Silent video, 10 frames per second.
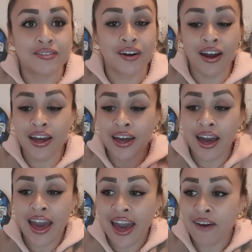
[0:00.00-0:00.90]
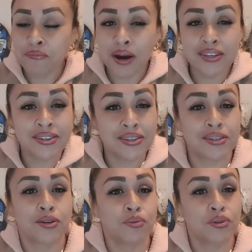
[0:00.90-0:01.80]
Right? I have my
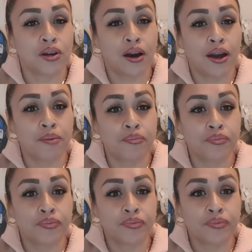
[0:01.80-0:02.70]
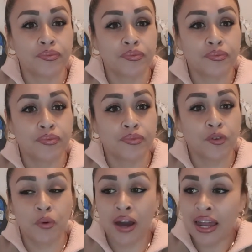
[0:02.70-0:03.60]
still time
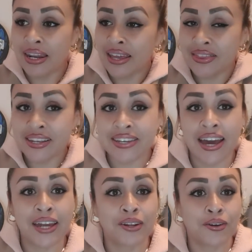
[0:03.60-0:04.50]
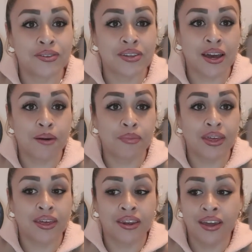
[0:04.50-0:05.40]
where I let the downloads come
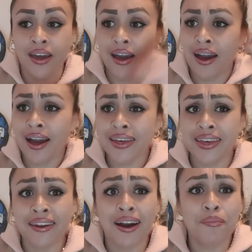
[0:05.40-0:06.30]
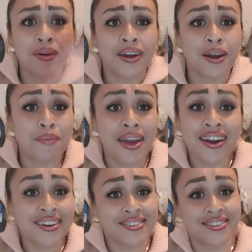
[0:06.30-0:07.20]
in. I get up and I'm
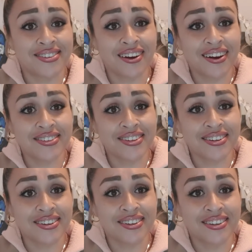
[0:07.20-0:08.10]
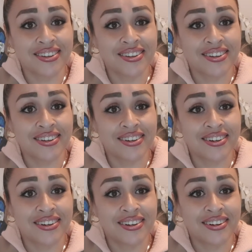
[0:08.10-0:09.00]
exercising.
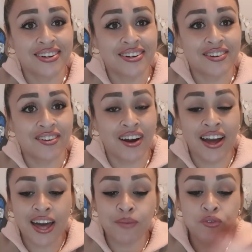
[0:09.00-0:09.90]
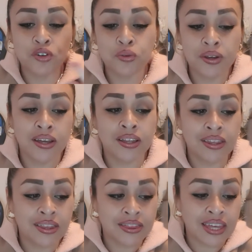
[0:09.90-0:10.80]
Right? I'm doing
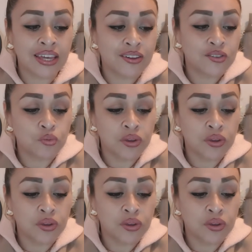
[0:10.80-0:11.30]
things